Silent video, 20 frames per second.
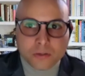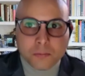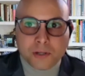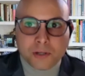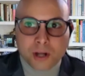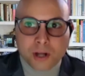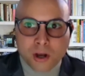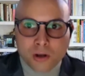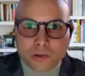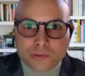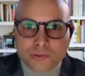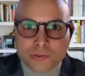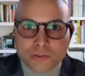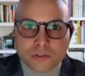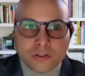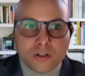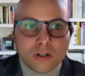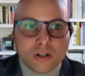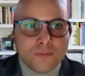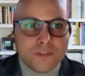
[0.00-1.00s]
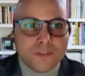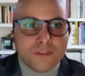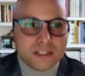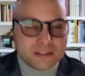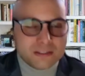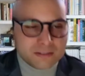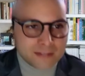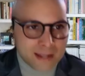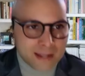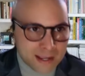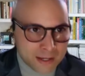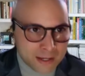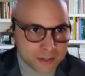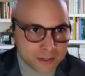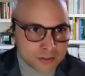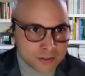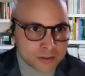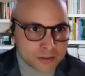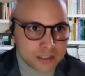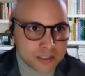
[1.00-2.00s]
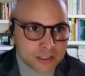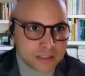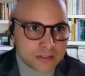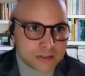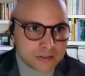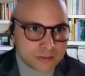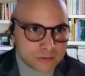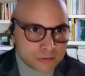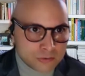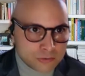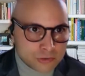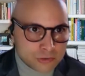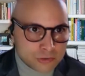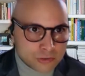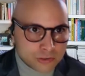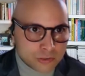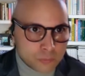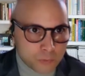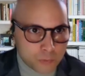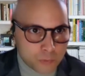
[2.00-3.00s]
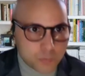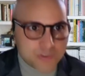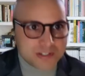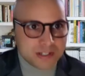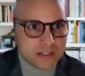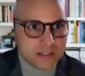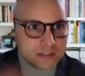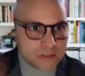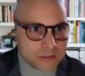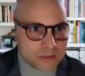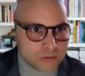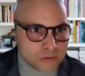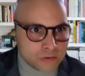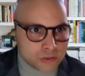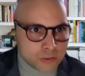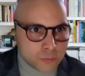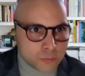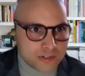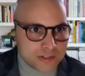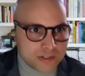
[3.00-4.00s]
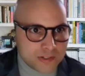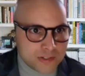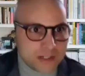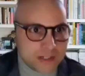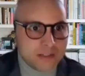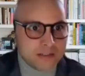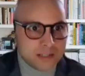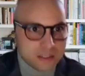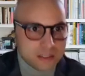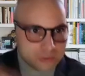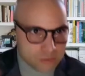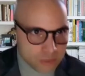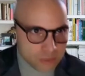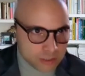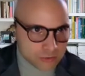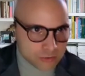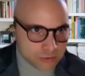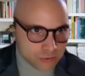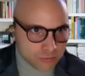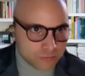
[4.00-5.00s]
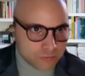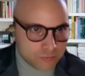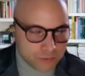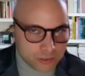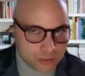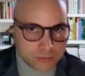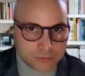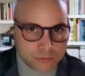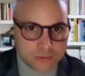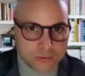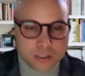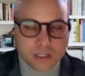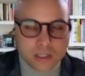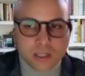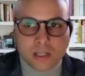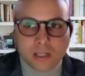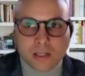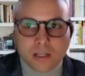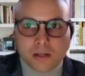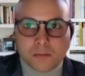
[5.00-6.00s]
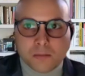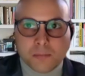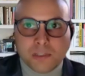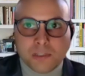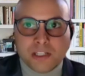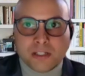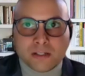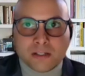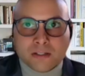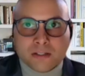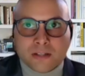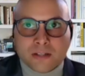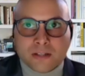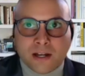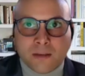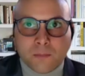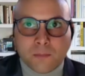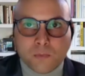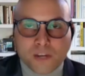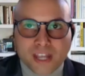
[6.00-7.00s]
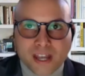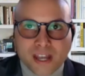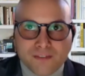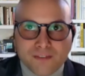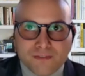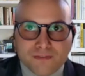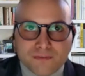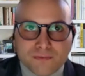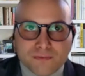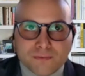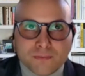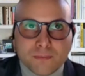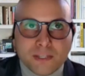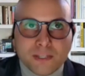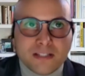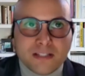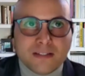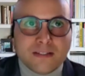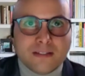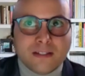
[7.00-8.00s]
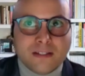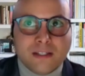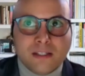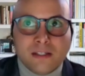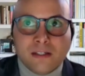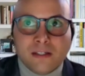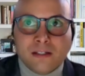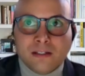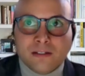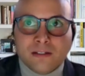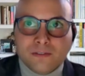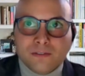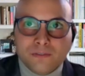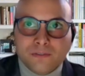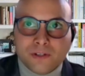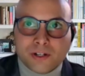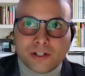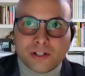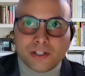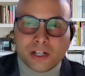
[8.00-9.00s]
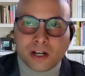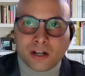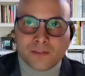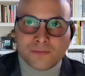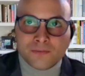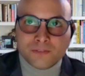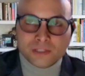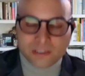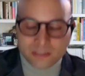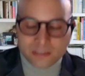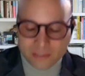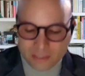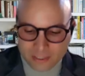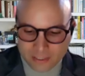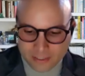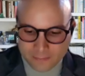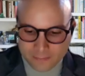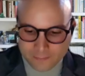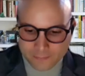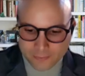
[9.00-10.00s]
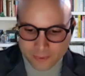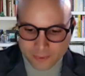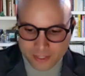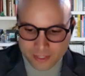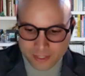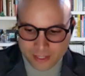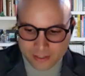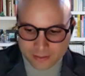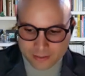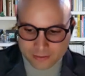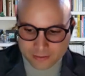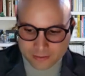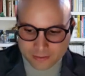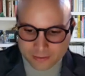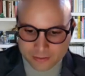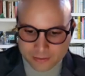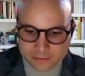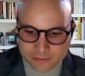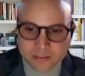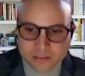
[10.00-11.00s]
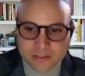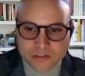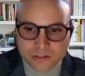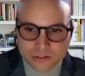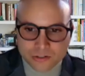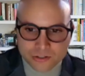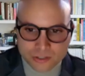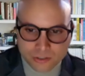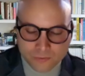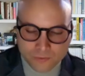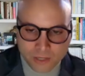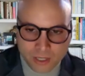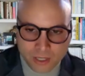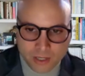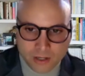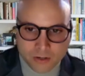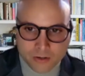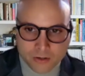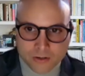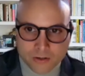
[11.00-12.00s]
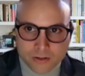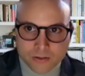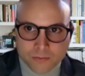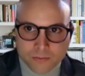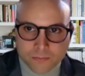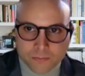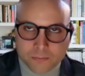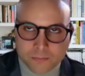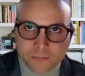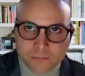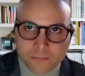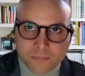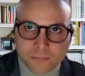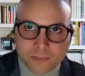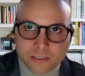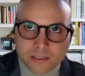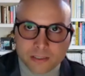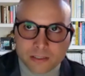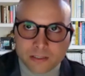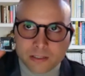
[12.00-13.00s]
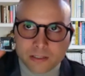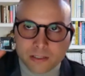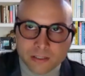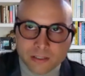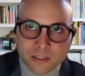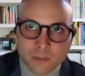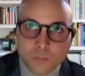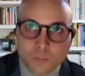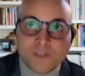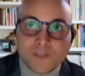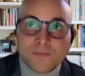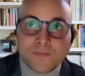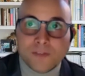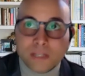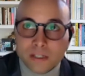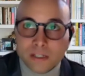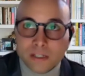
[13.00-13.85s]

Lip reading: but also of the entire institution. And when we say institution, we say the educational field, because we have been seeing very often that teacher self-care, and we've